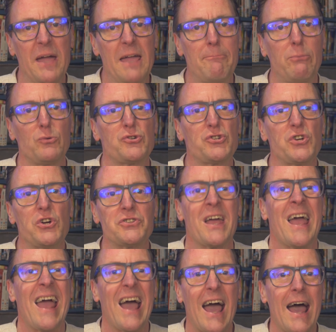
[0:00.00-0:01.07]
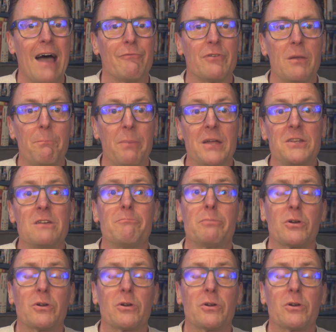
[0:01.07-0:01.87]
People should have an opinion,